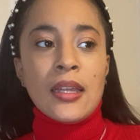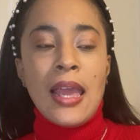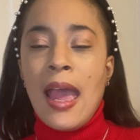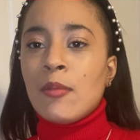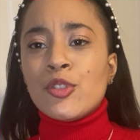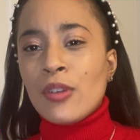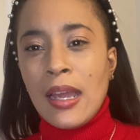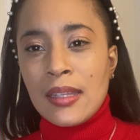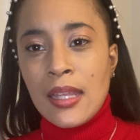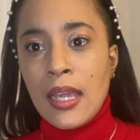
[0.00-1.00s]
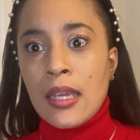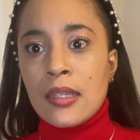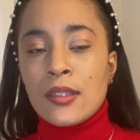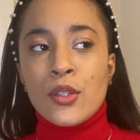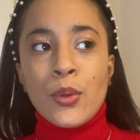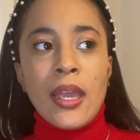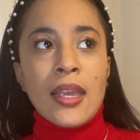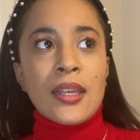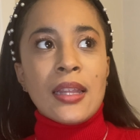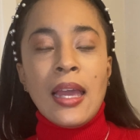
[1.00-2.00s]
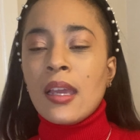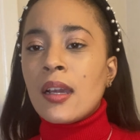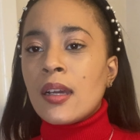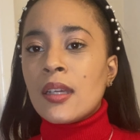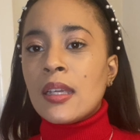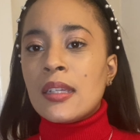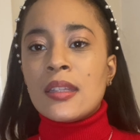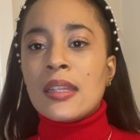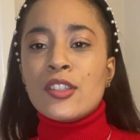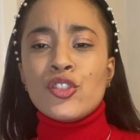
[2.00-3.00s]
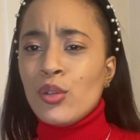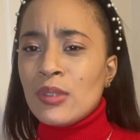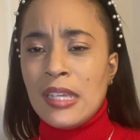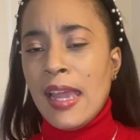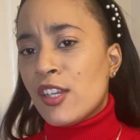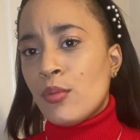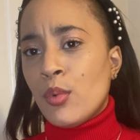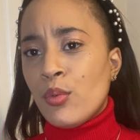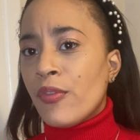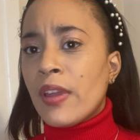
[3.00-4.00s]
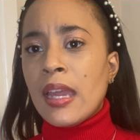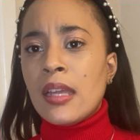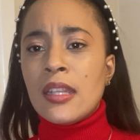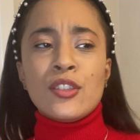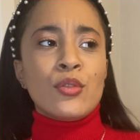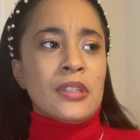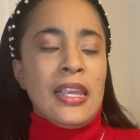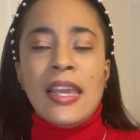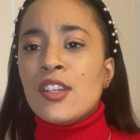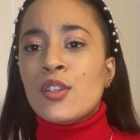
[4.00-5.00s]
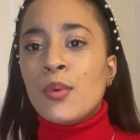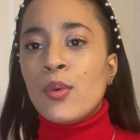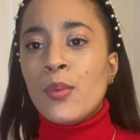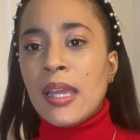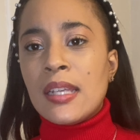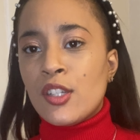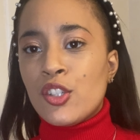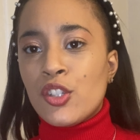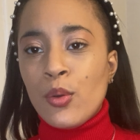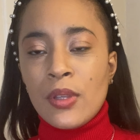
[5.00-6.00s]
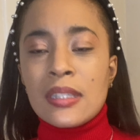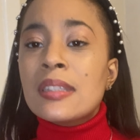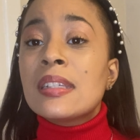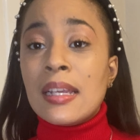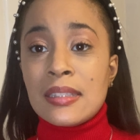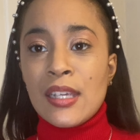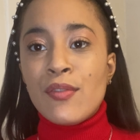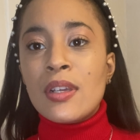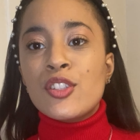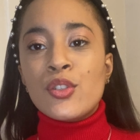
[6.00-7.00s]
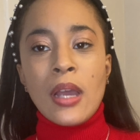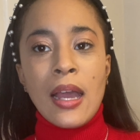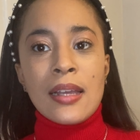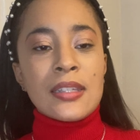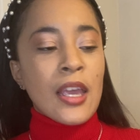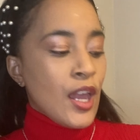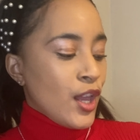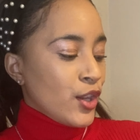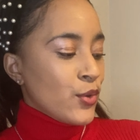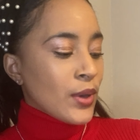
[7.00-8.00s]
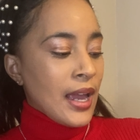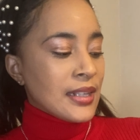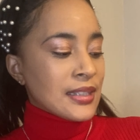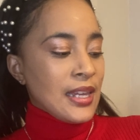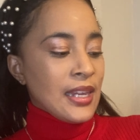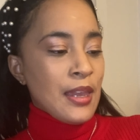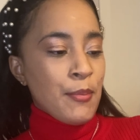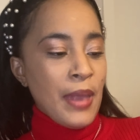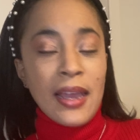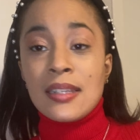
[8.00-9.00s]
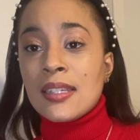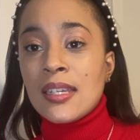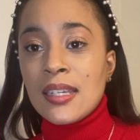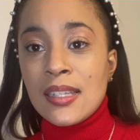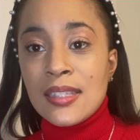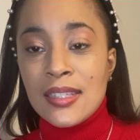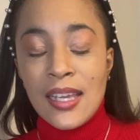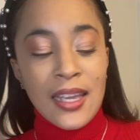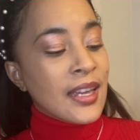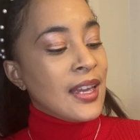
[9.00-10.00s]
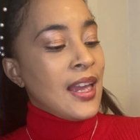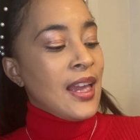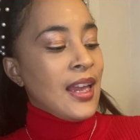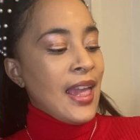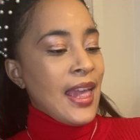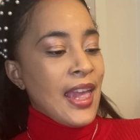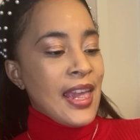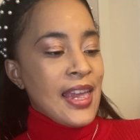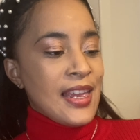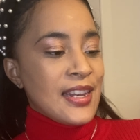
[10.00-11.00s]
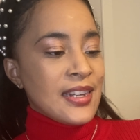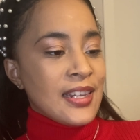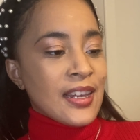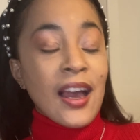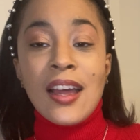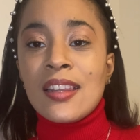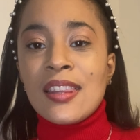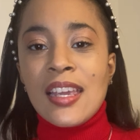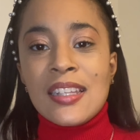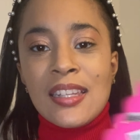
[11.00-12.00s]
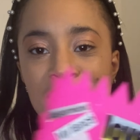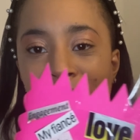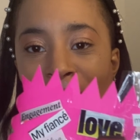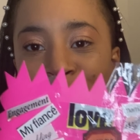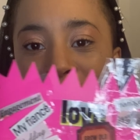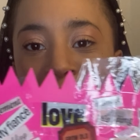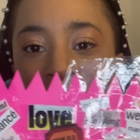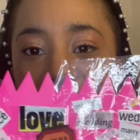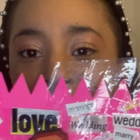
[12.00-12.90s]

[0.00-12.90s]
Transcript: abstract things, okay? Like, there's no tangible thing. There's no tangible way to show this. Yes, there is, you guys. You guys can get magazines and cut things out of them,